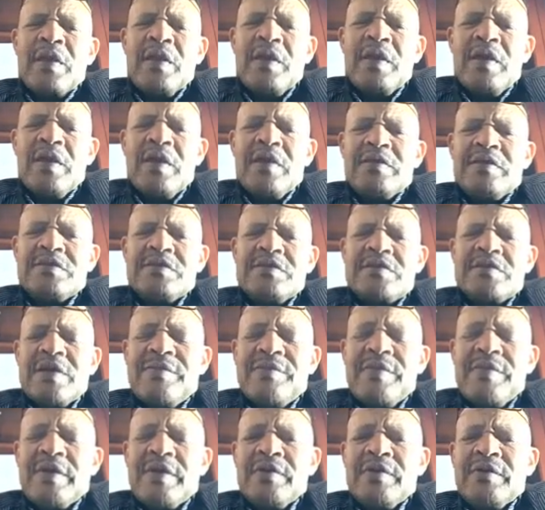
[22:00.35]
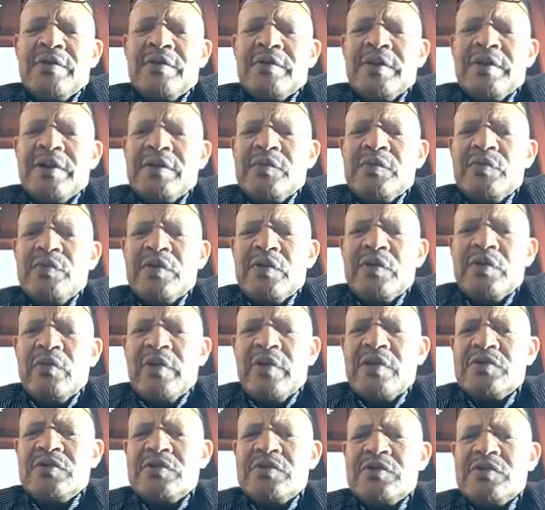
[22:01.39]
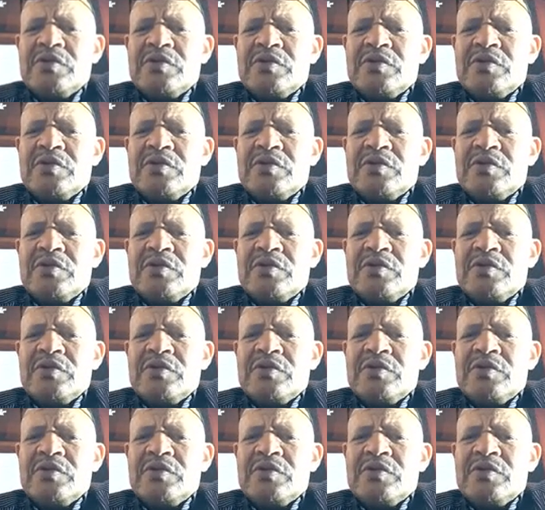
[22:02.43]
Sabelo, and we went on a